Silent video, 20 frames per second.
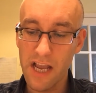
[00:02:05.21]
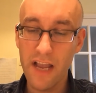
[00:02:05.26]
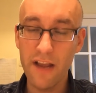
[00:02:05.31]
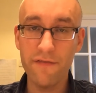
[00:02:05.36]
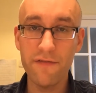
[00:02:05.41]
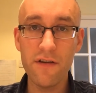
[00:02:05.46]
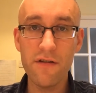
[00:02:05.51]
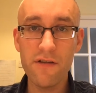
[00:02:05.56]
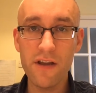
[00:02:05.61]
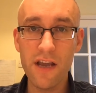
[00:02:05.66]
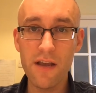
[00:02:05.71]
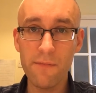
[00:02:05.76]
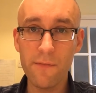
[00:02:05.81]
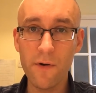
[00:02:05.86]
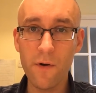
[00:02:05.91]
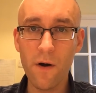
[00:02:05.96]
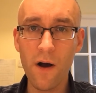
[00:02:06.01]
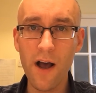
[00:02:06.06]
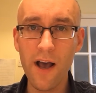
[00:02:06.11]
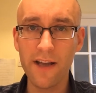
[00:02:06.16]
If you keep
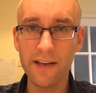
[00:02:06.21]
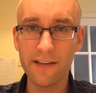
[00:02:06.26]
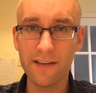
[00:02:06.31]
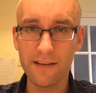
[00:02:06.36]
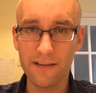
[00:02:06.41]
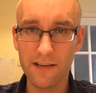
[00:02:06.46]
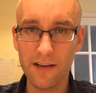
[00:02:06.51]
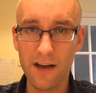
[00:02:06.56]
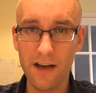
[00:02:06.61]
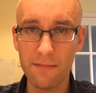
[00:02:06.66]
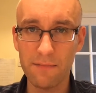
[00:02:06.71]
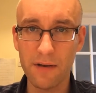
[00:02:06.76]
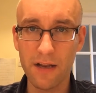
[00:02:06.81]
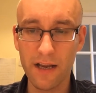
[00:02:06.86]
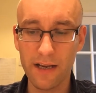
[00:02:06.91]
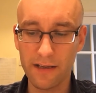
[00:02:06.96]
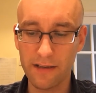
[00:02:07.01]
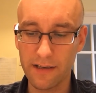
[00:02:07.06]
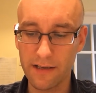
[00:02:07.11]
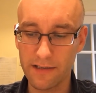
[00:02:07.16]
quiet at a time
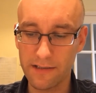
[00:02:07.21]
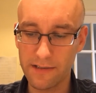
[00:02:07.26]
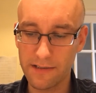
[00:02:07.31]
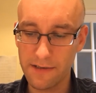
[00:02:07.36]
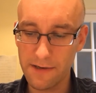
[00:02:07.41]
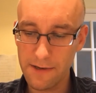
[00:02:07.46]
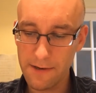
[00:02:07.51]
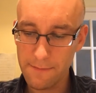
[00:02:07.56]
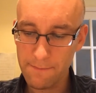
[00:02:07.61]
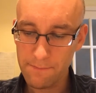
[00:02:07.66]
like this,